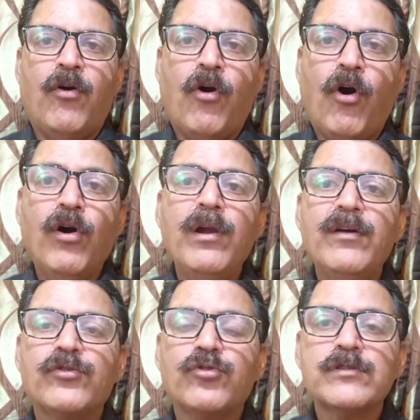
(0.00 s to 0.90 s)

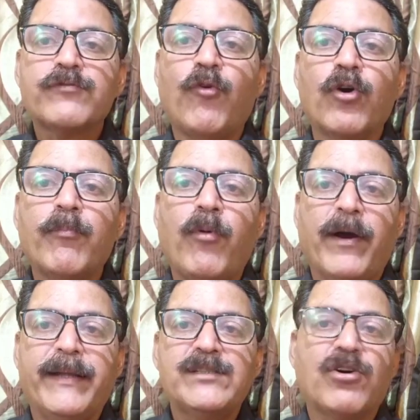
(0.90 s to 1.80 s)
all those 4
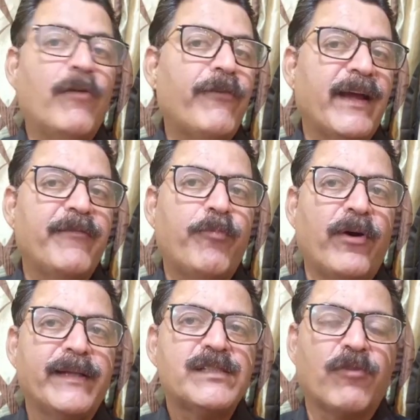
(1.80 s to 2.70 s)
points or 5
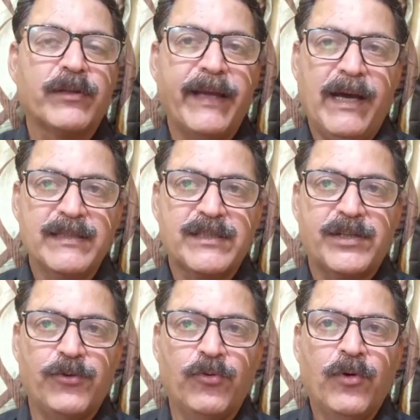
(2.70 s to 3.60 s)
points for they
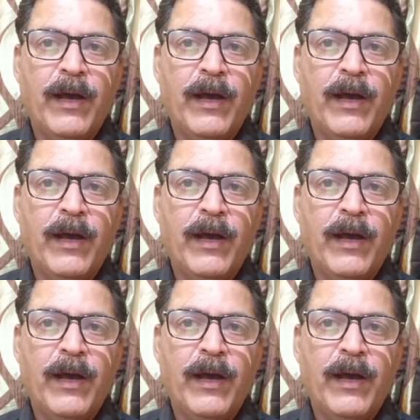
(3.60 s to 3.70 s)
ask you,